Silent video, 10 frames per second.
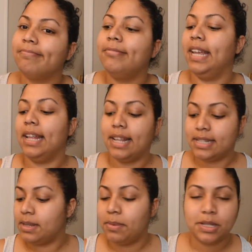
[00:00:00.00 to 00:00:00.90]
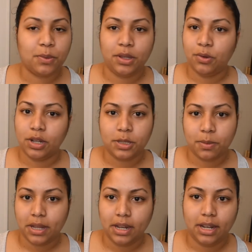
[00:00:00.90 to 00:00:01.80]
Yeah, that's the best way to
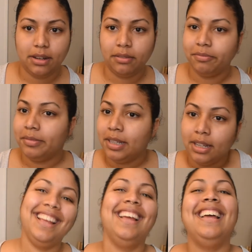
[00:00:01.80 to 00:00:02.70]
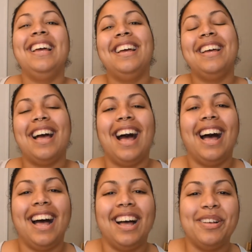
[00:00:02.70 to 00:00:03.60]
explain it.
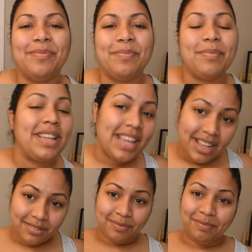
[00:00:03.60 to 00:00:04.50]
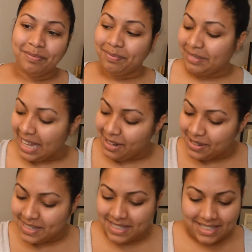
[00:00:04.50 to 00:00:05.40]
But yeah,
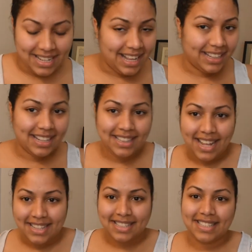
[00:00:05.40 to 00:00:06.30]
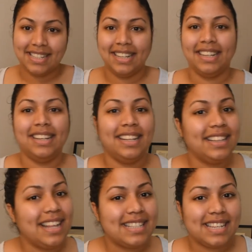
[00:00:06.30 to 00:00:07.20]
anyways, yeah, that's
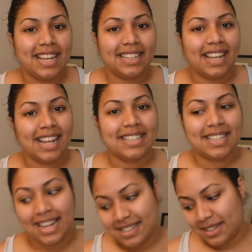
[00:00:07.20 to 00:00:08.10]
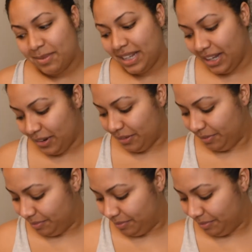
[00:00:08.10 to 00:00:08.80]
it. That's the video.